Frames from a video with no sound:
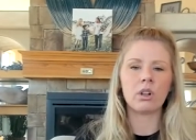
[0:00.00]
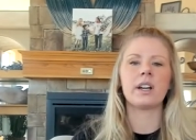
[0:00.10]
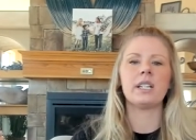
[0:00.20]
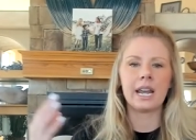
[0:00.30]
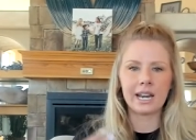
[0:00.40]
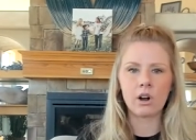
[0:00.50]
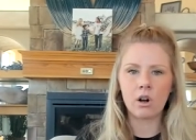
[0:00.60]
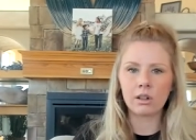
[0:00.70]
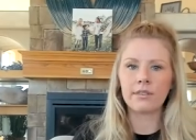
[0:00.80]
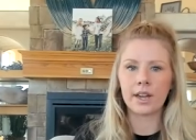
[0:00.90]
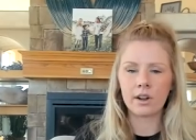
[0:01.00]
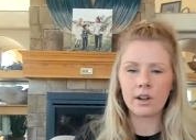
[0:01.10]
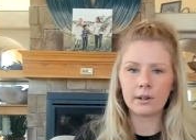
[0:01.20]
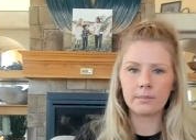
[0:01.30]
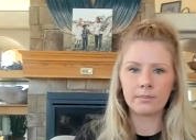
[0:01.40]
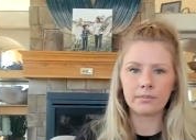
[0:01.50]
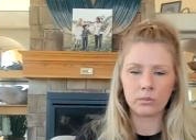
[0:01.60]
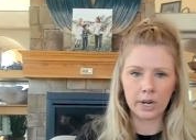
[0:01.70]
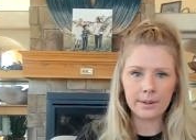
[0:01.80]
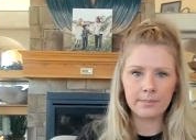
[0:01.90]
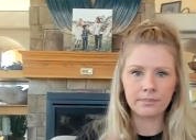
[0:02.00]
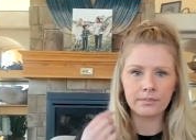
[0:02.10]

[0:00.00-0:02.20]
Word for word: if I take all of that on, right?